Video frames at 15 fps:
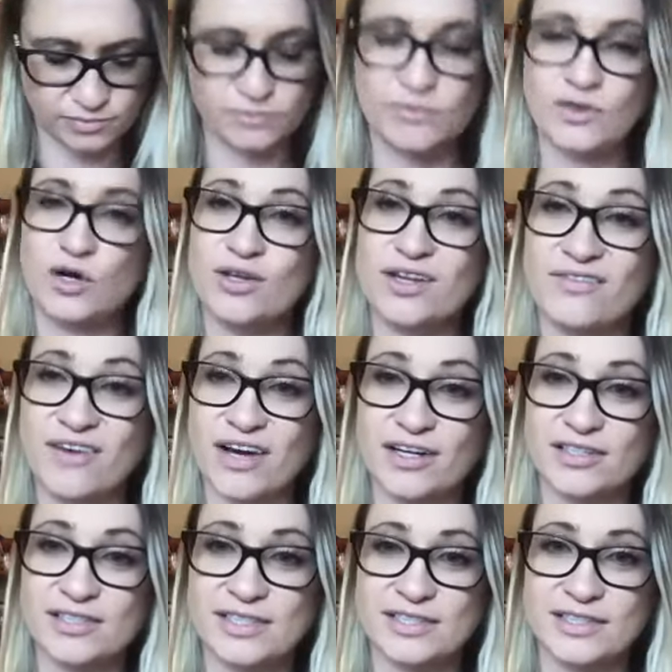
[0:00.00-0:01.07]
Know that
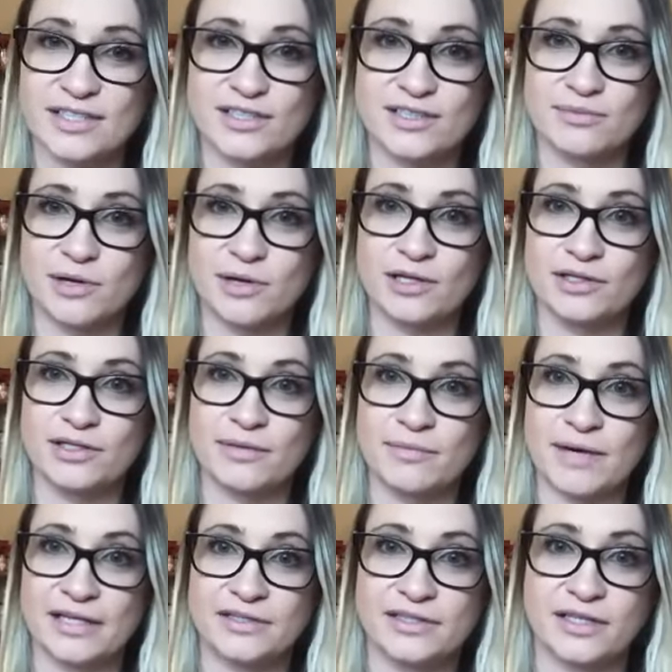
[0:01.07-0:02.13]
viruses are smaller than
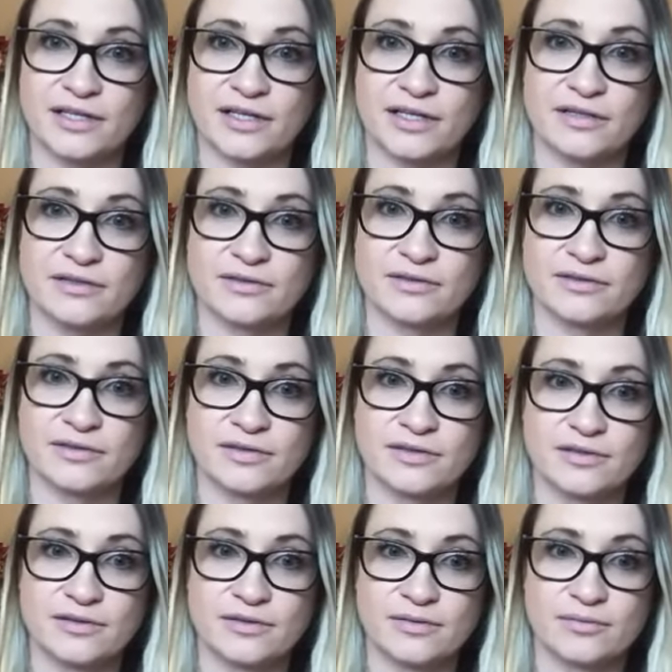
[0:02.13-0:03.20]
bacteria,
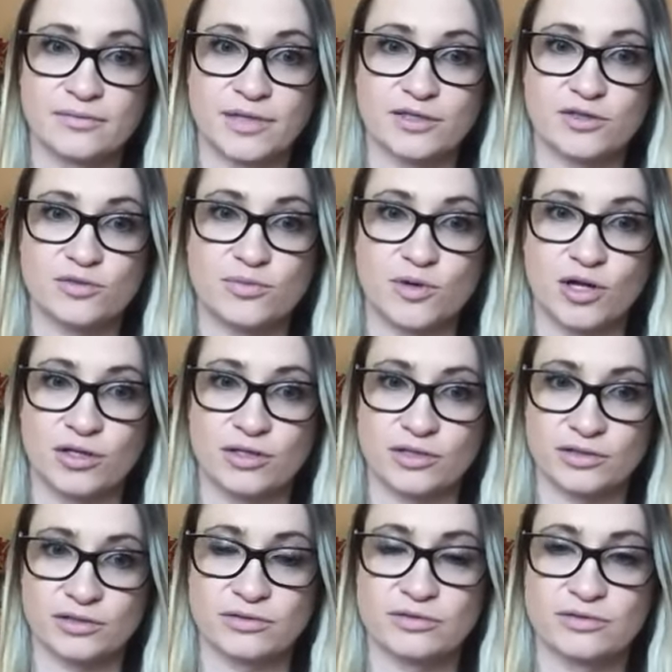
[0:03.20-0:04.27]
much smaller.